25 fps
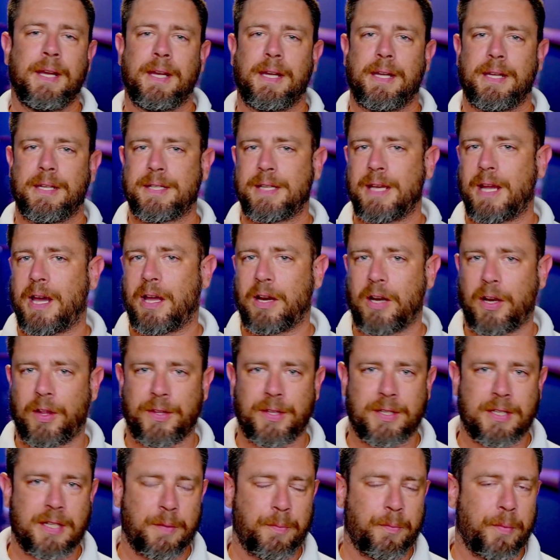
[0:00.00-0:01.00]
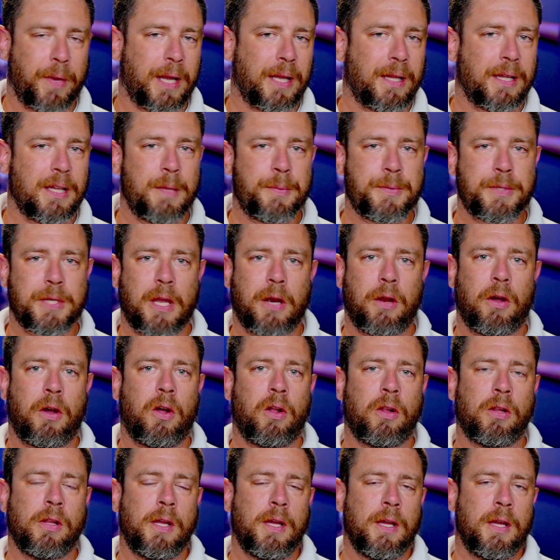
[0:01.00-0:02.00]
It's not on the tip of my lips at
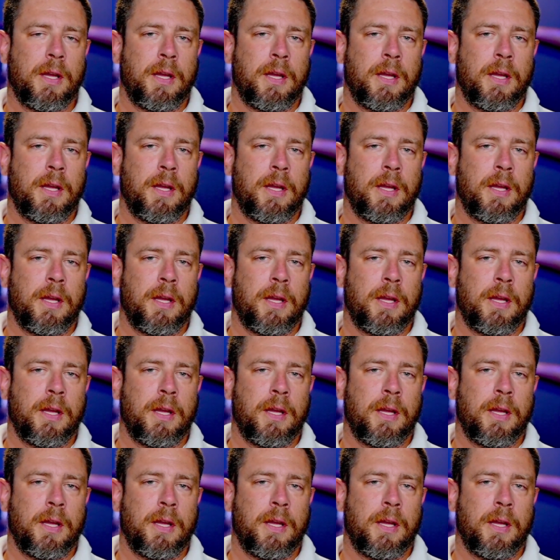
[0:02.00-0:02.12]
all.